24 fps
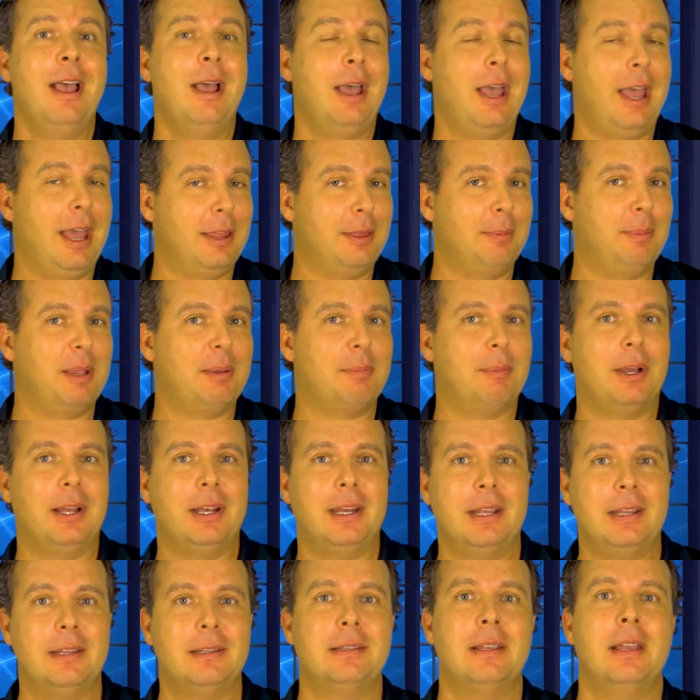and the big but
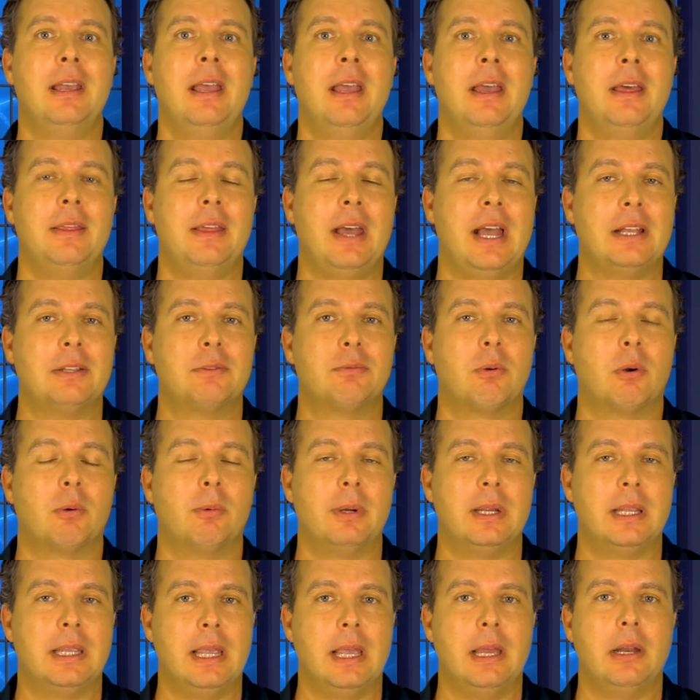is, that's where
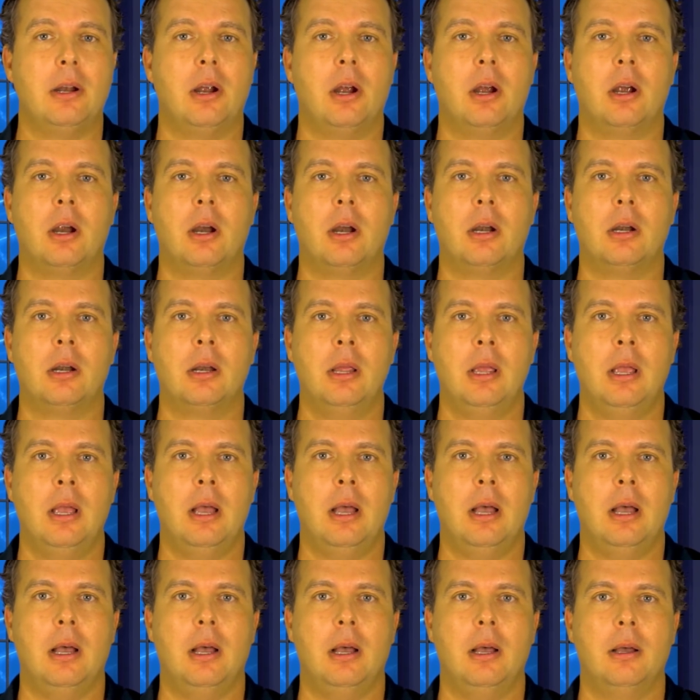we get our
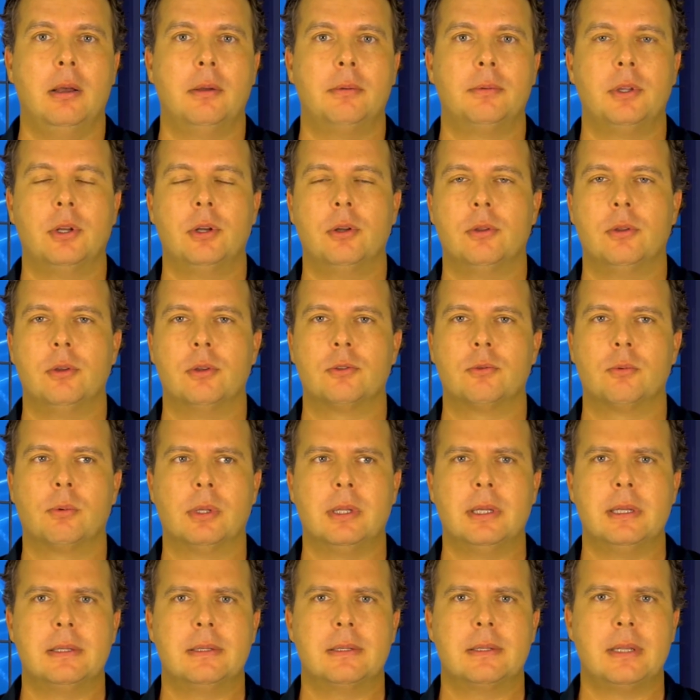those
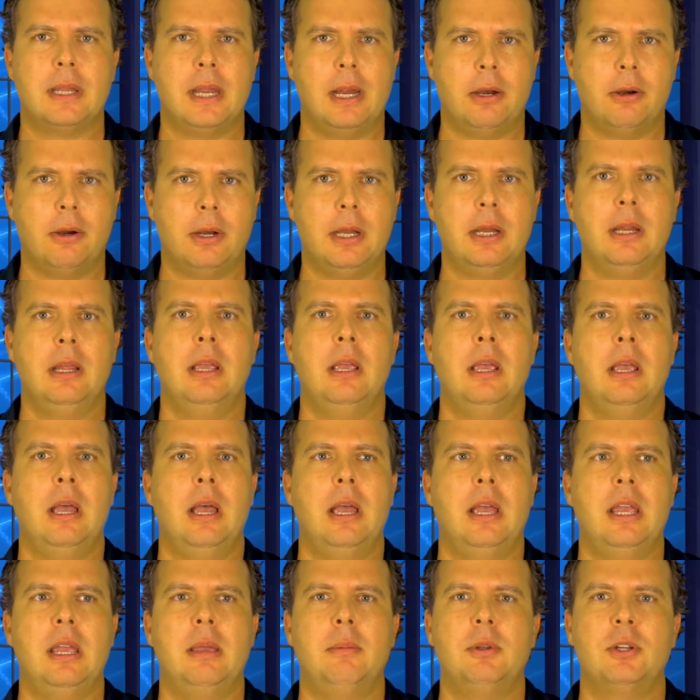really scary
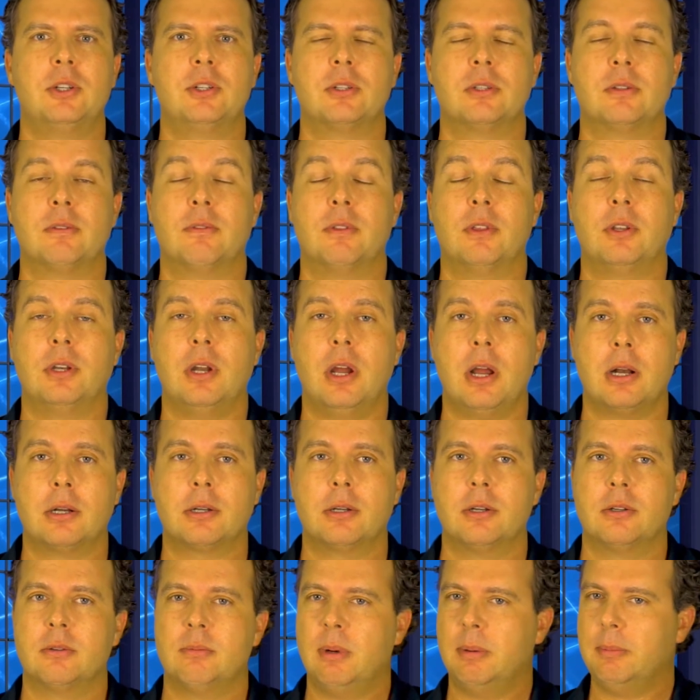images of the
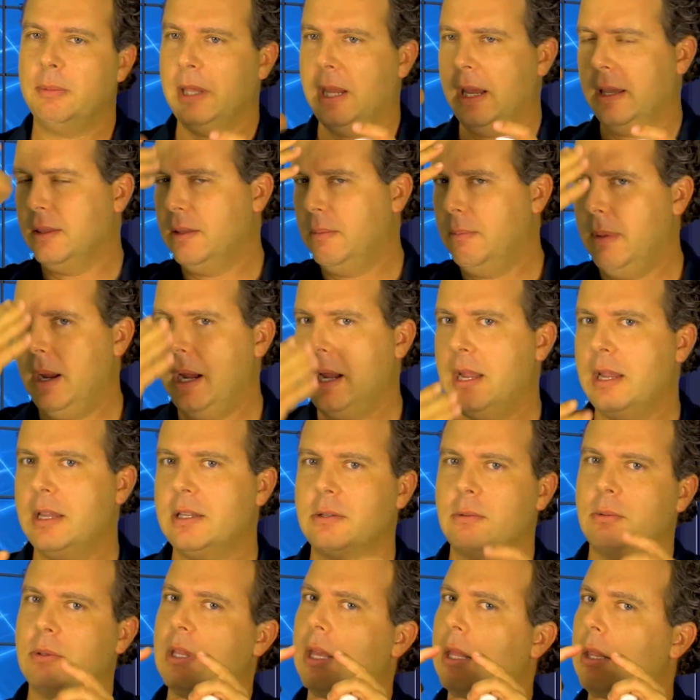doctors. Remember, they had the
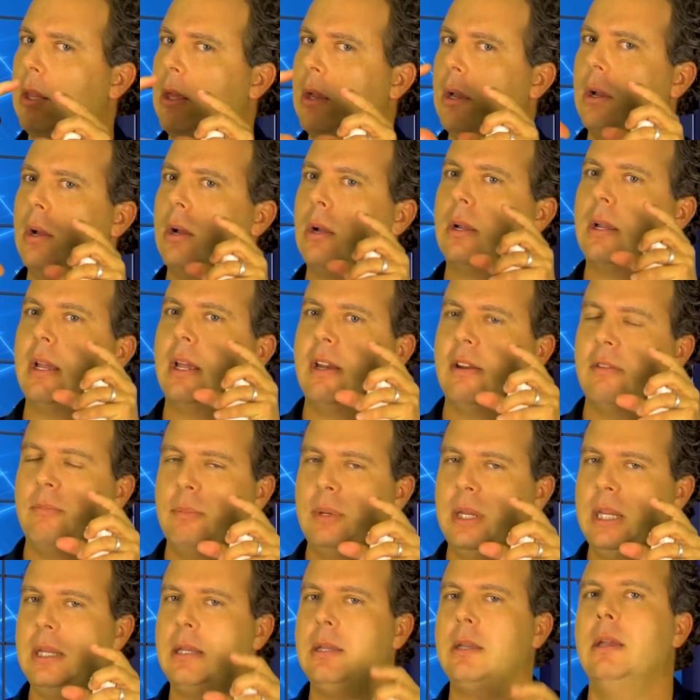mask with that long kind of
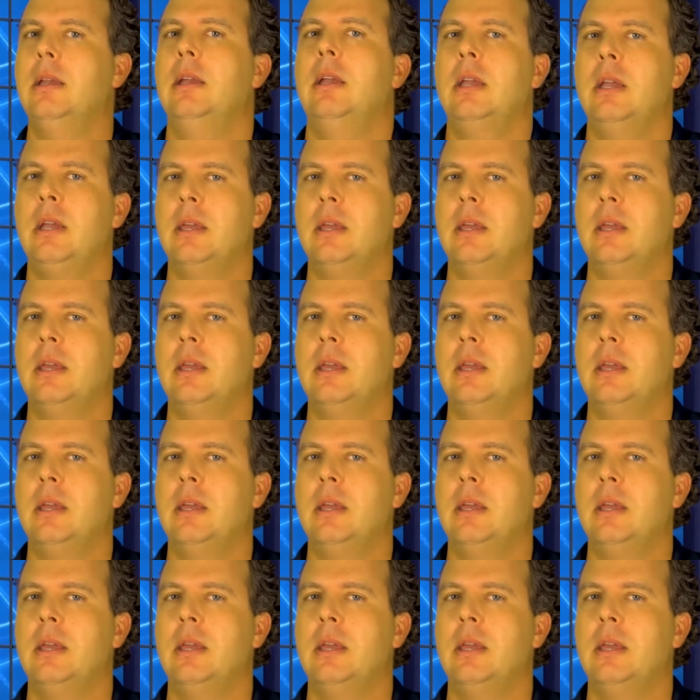beak.